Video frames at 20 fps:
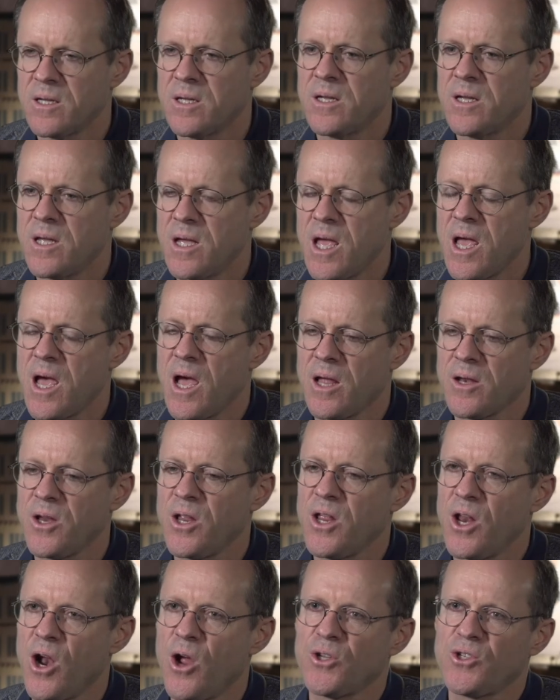Yeah, and,
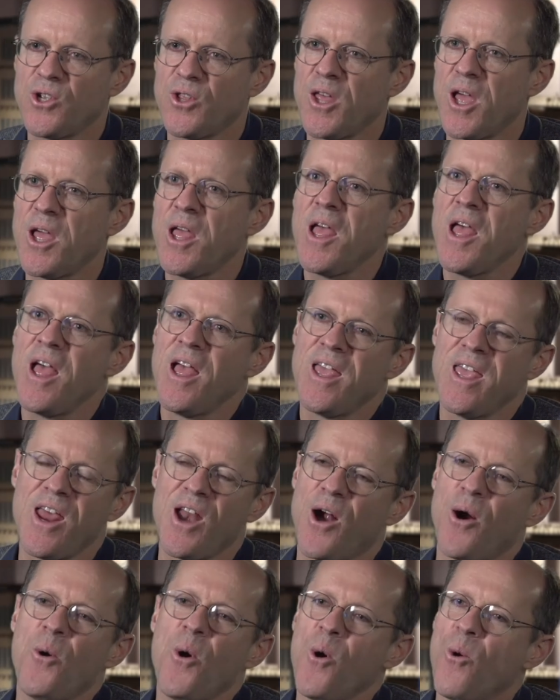you know, so HP. They, you
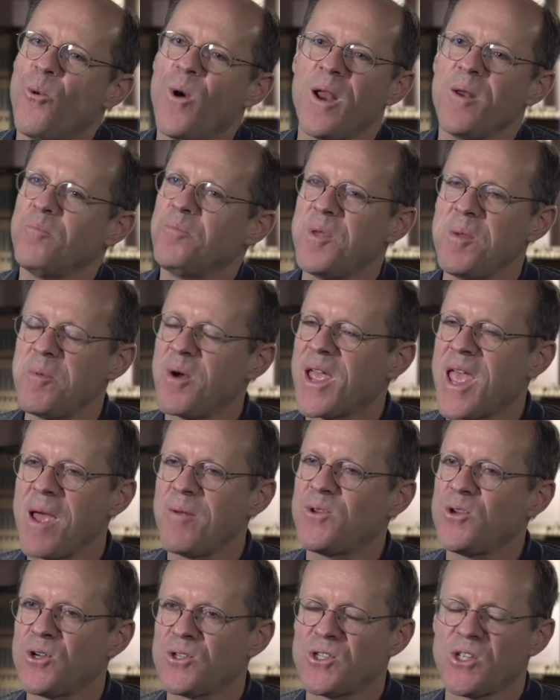know, when people
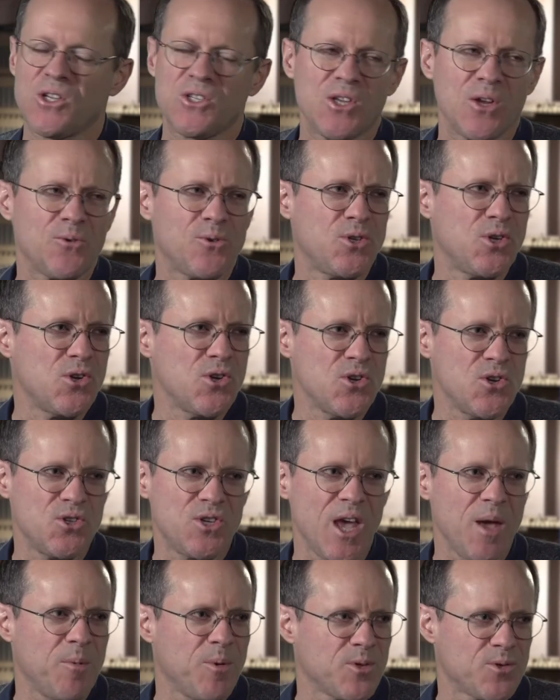came to us, they said, "Do you do
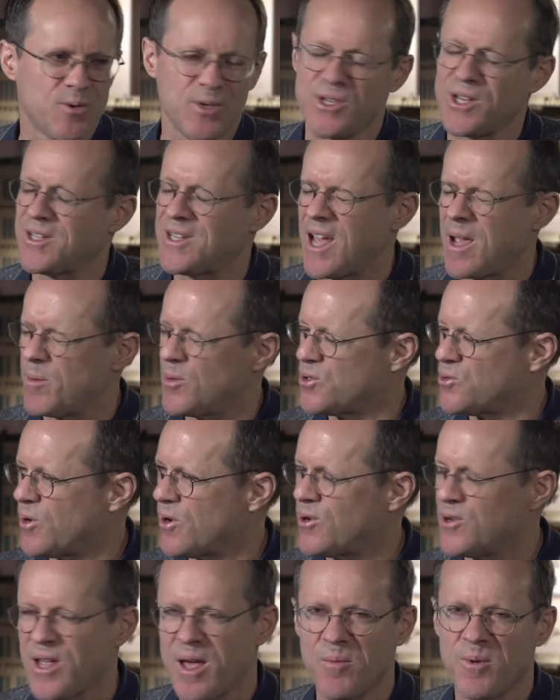tables?" We said, "Tables.
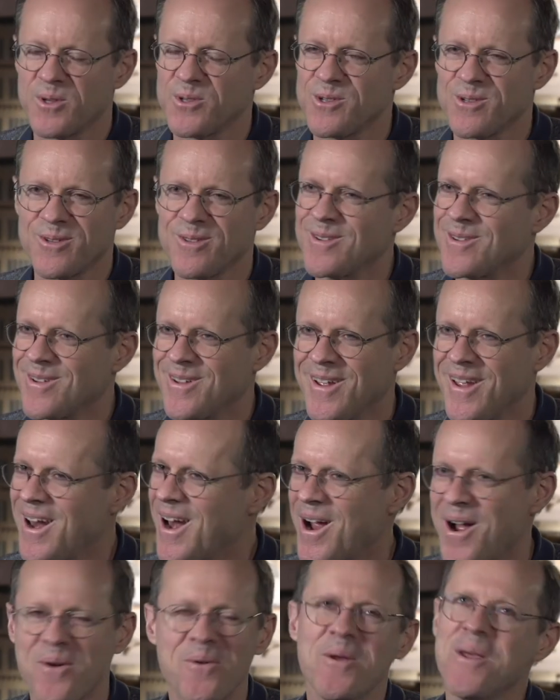What are tables?" You
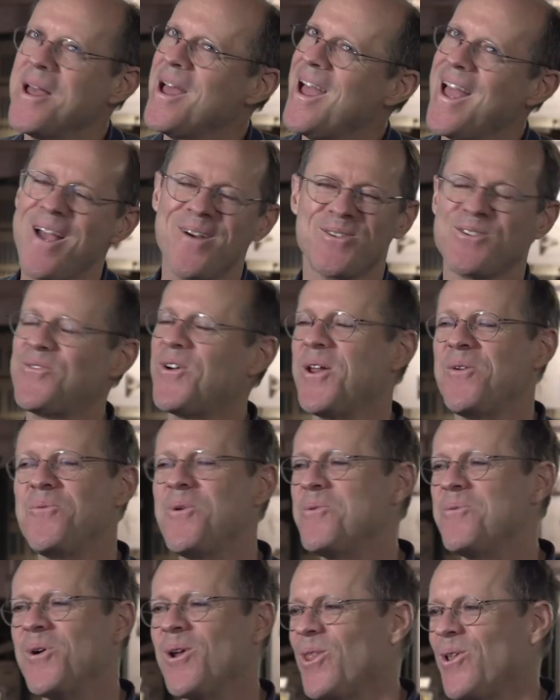know, it was funny.
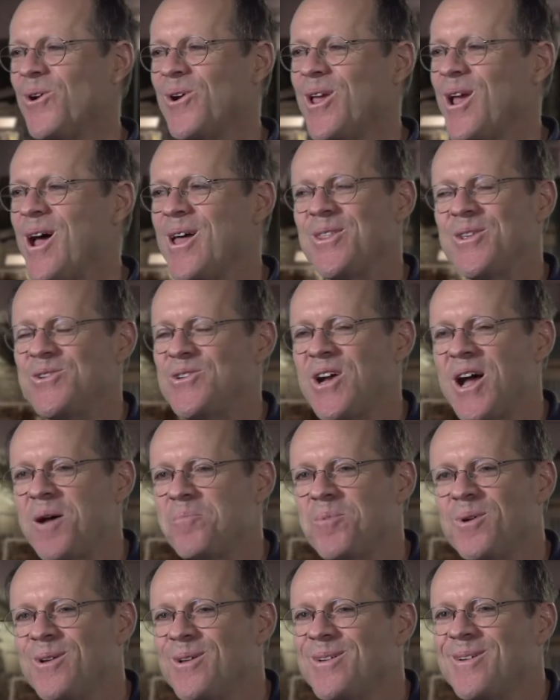We were learning on the
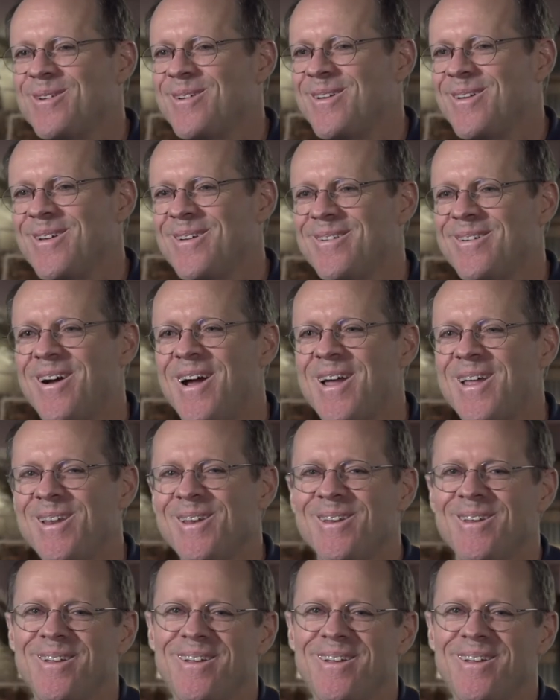job, right?